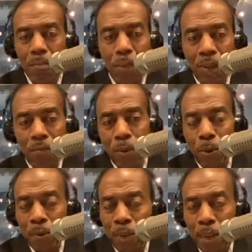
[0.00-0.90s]
to put food
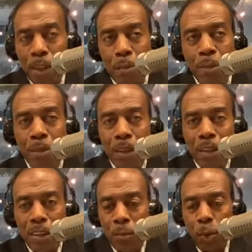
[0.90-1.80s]
on the table,
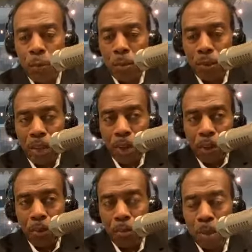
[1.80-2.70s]
you move up the scale a
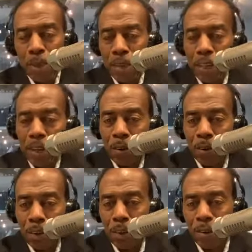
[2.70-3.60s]
little bit, you're taking care of
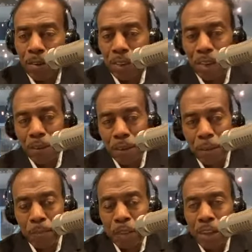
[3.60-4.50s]

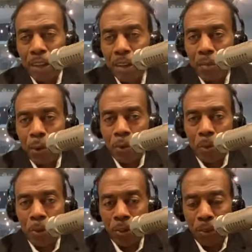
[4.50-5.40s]
security then you move up
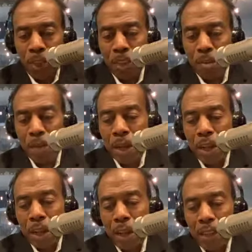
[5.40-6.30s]
to esteem,
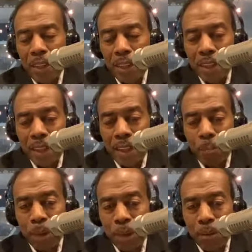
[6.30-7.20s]
then you get to
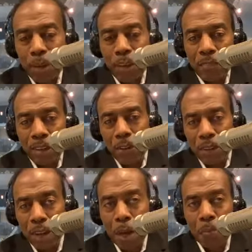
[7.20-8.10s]
that pinnacle at the very
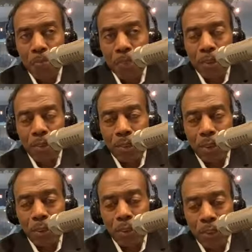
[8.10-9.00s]
top. It's
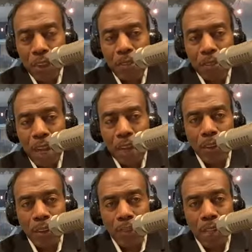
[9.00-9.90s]
called
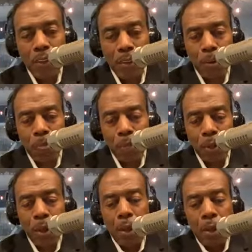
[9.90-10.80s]
self-actualization,
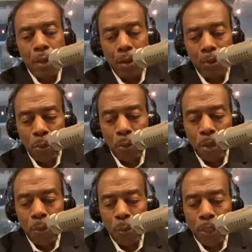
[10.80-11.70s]

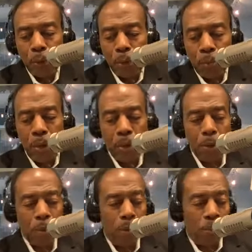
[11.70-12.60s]
doing what you were put
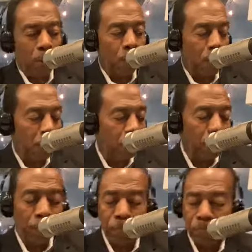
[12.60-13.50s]
on this earth to do.